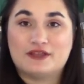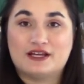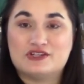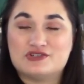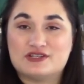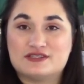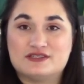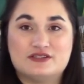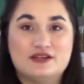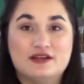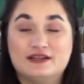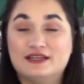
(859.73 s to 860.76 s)
I could
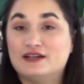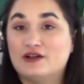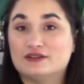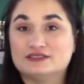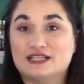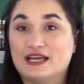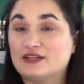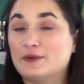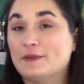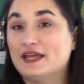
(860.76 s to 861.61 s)
just get it all together,